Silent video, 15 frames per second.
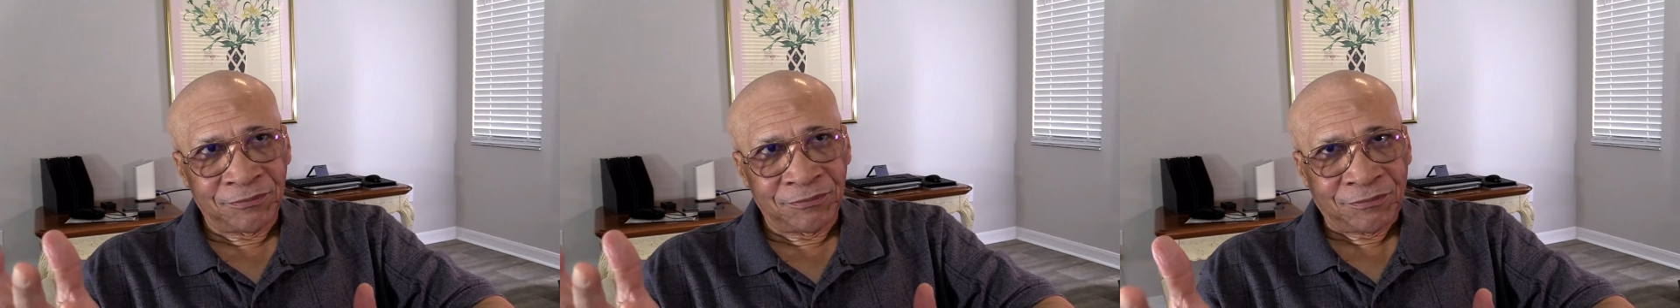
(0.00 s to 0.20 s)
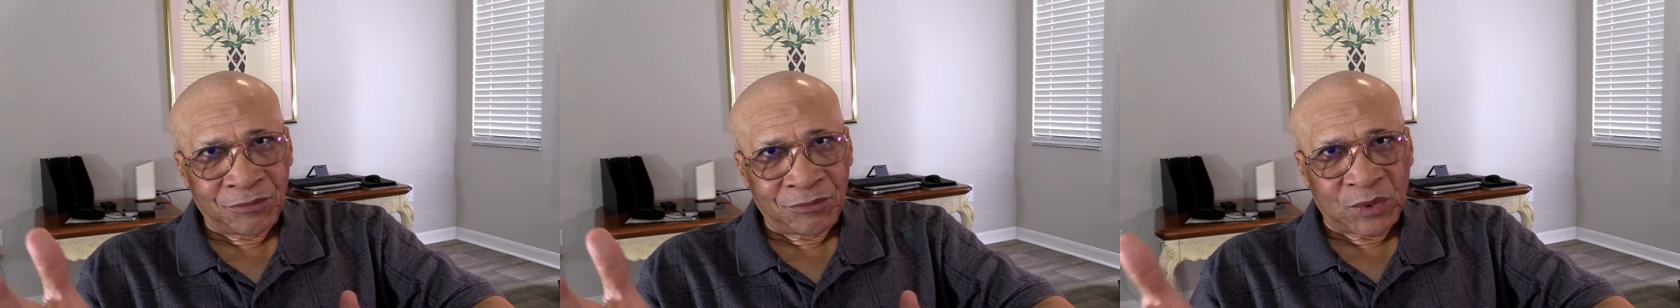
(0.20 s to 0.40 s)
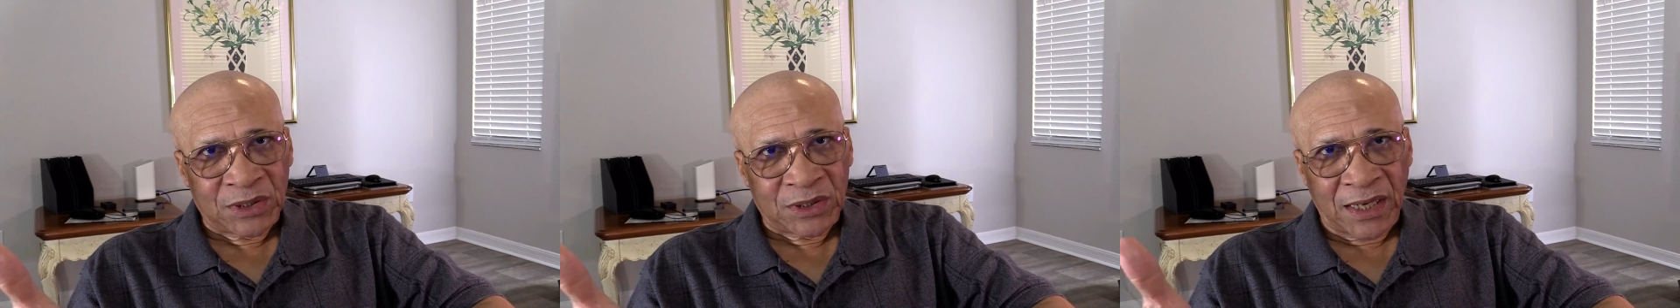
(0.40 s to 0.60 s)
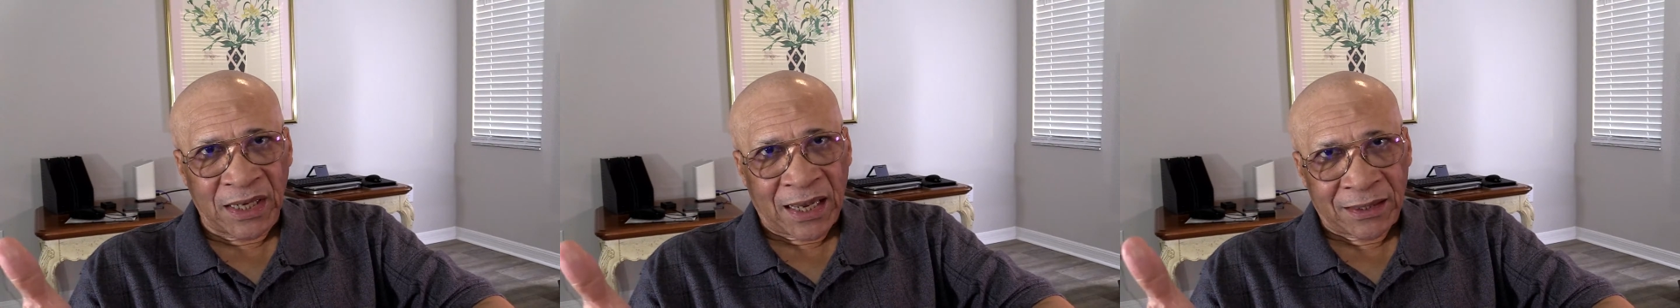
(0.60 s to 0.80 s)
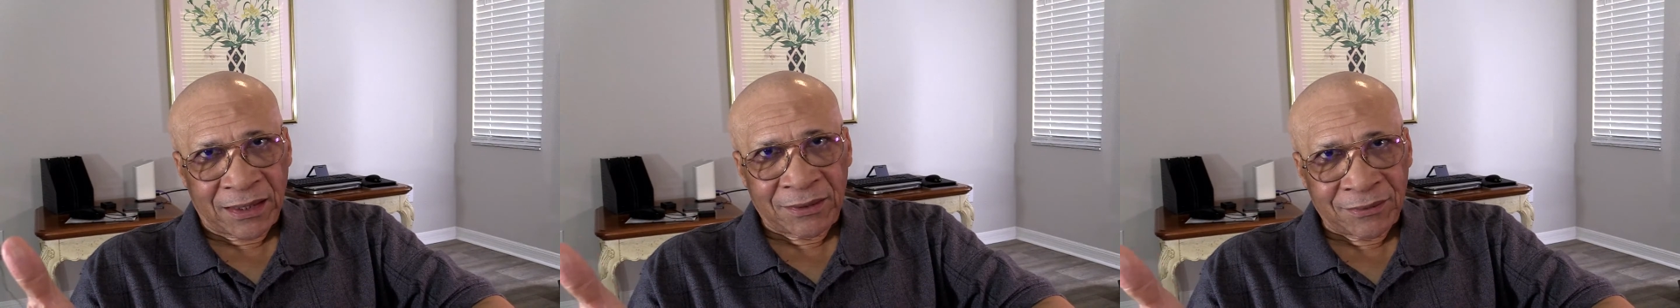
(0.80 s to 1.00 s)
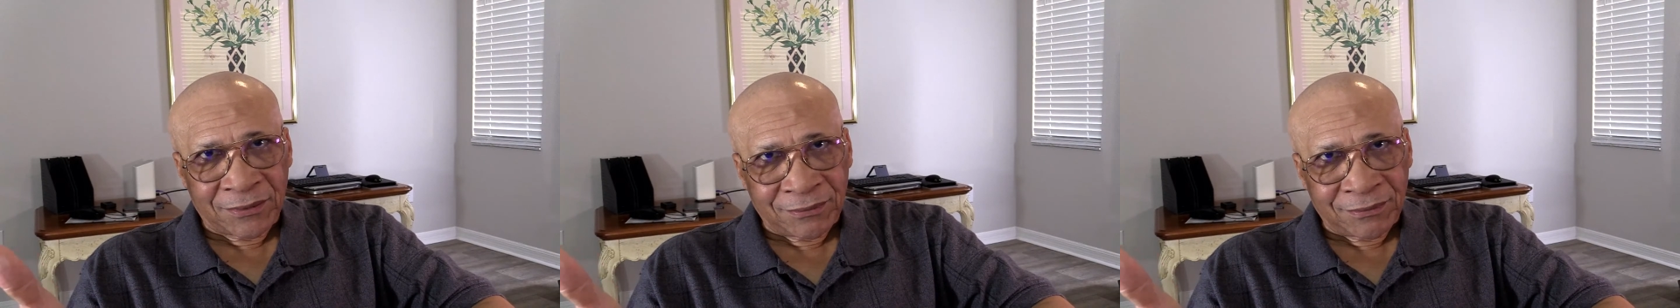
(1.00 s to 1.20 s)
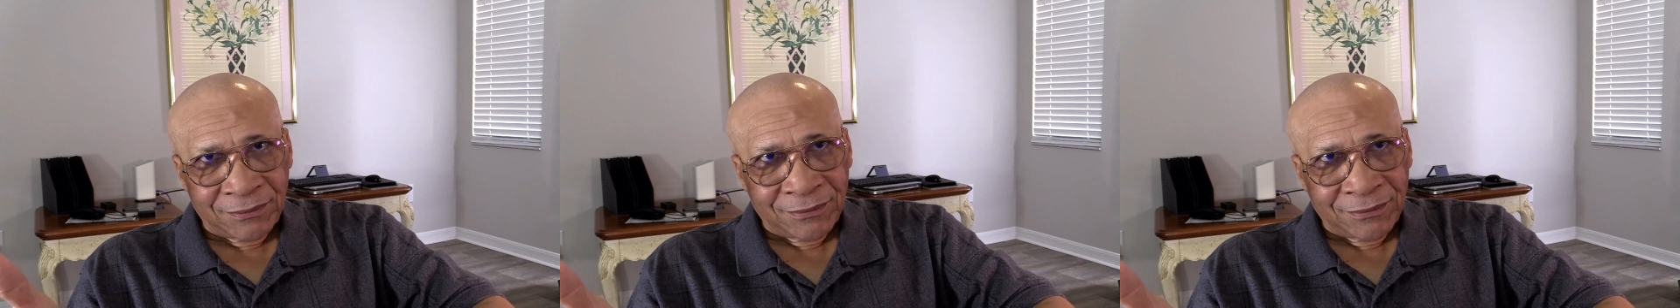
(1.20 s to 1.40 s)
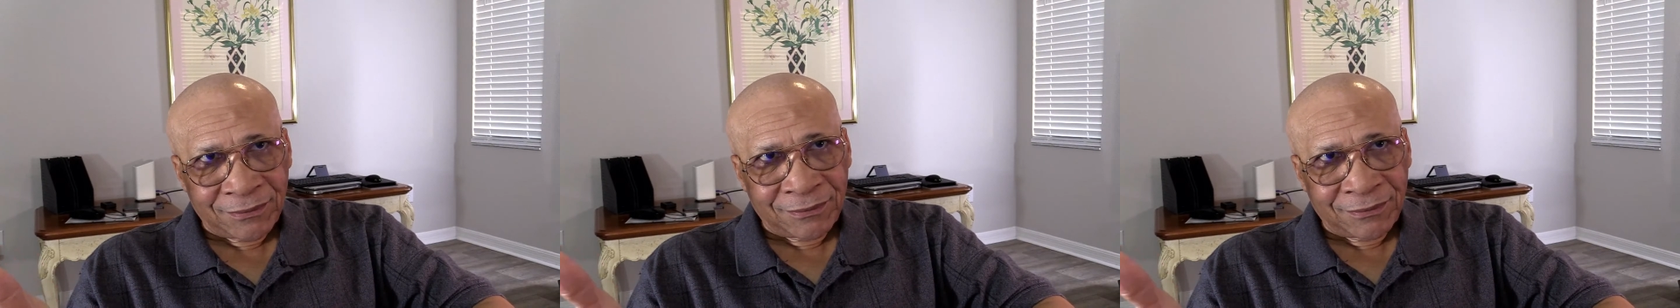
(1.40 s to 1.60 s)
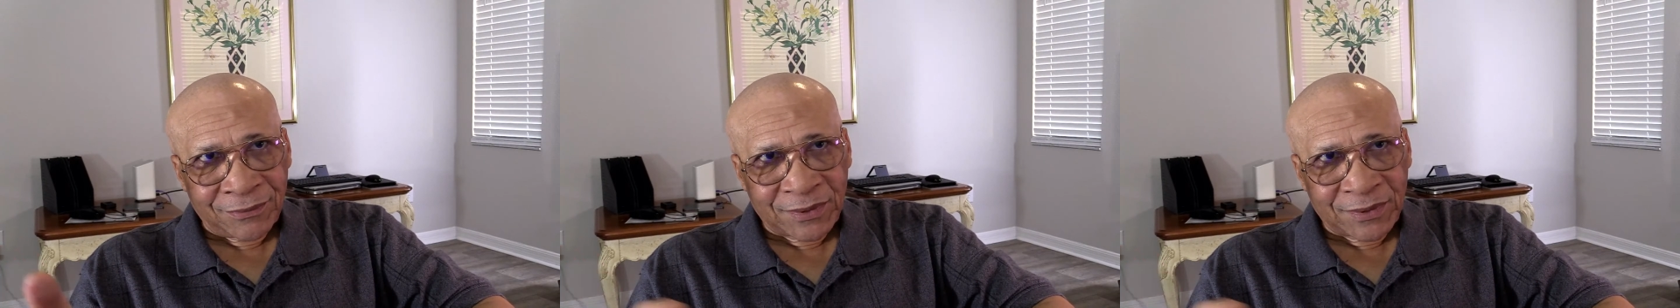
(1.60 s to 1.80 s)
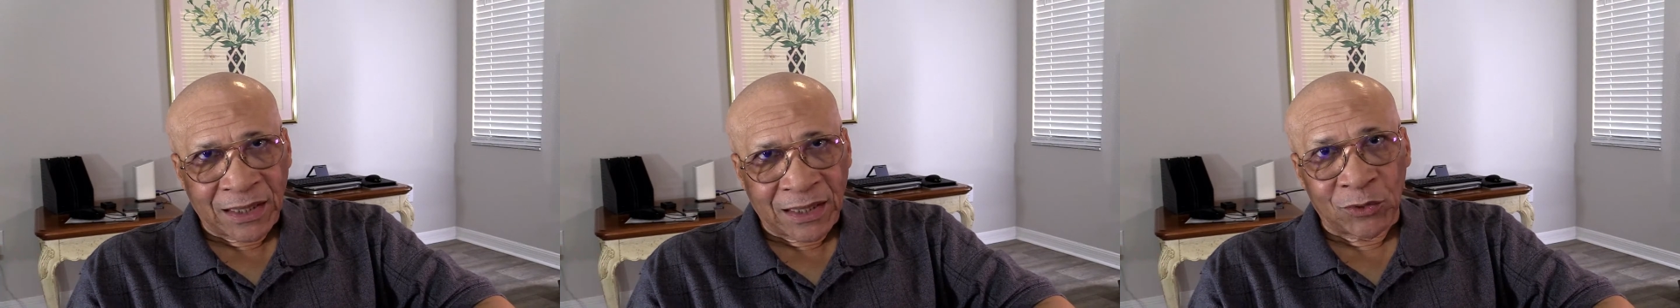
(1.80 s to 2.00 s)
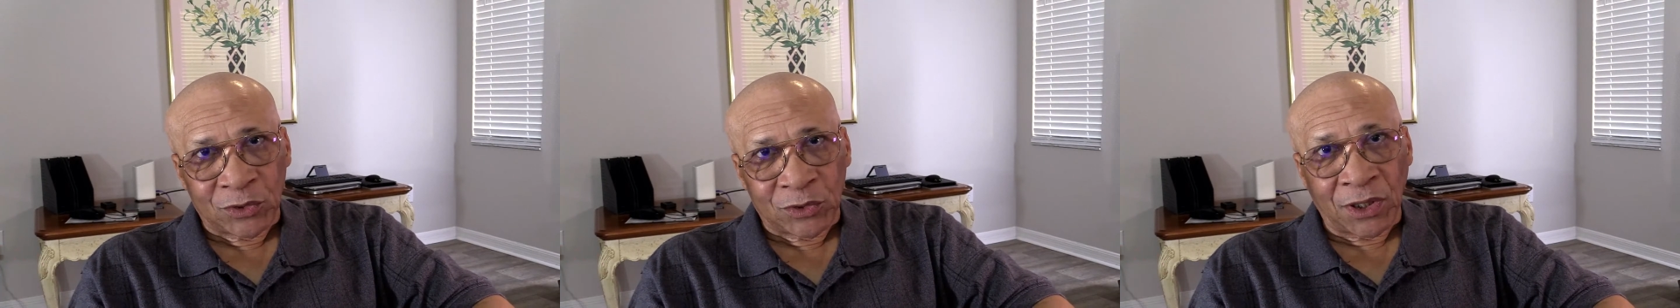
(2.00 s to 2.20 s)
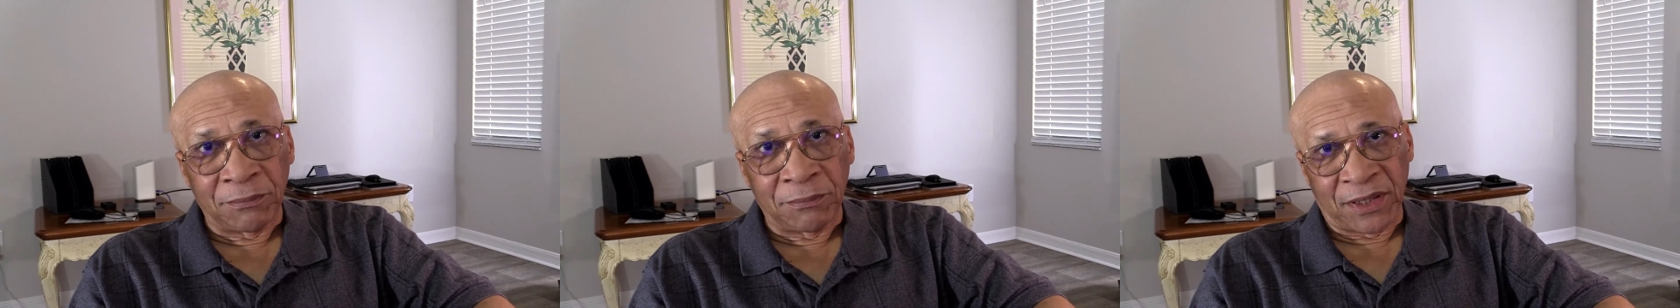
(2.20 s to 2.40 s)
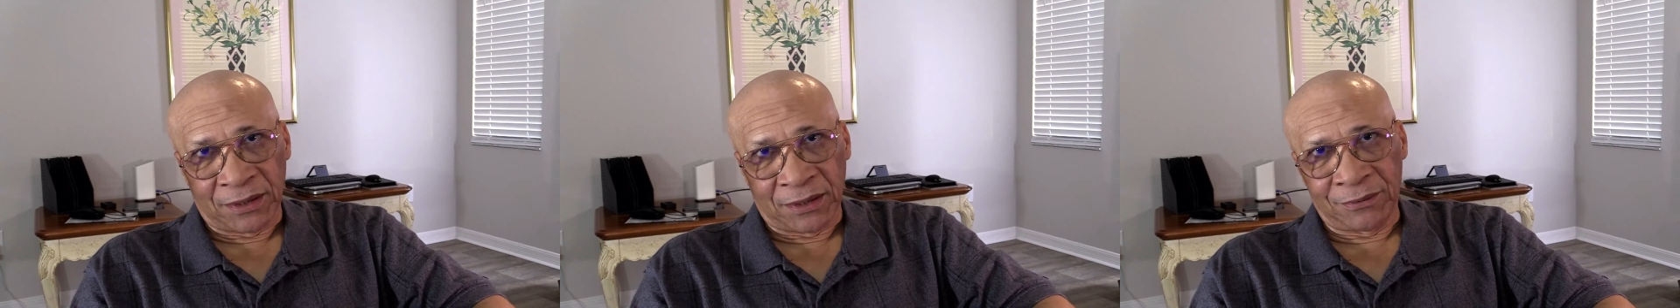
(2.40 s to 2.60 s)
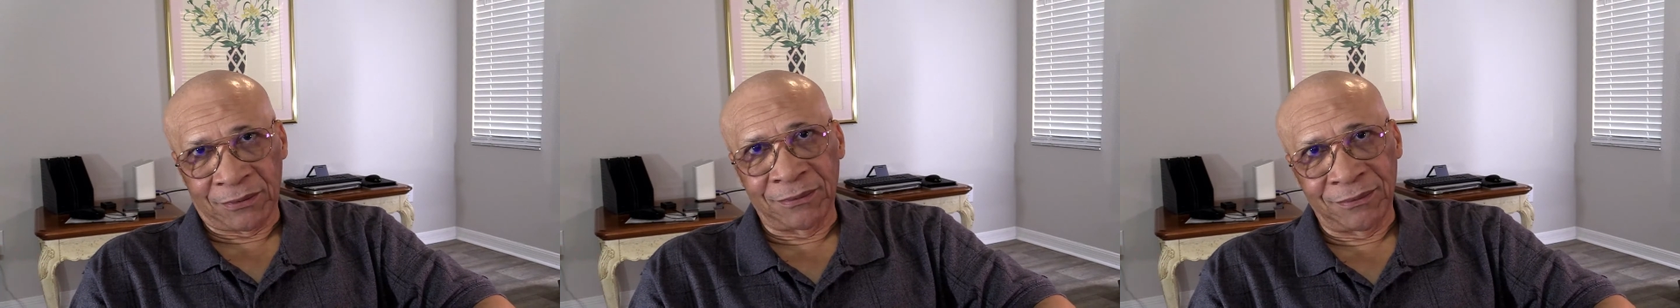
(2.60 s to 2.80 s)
this guy can do something.